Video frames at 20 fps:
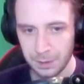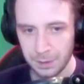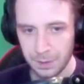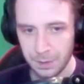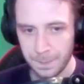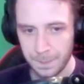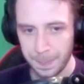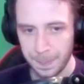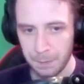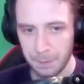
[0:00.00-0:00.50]

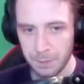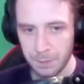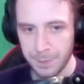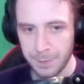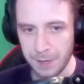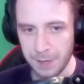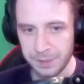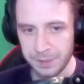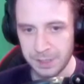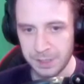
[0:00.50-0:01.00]
And we bounce this
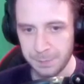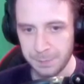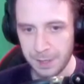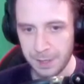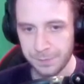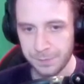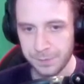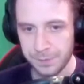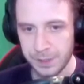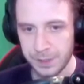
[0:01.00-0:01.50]
back 3
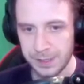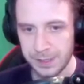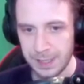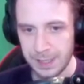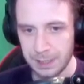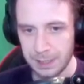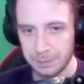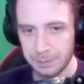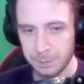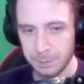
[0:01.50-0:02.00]

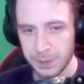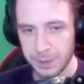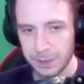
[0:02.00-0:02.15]
times